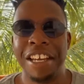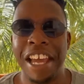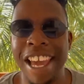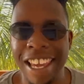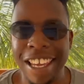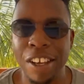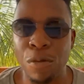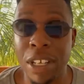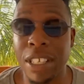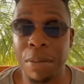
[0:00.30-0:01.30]
Hey,
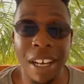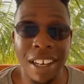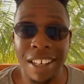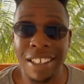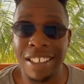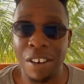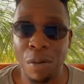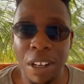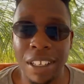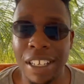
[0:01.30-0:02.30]
what's up guys? Uh,
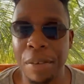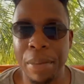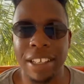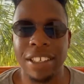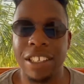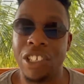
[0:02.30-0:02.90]
welcome back to the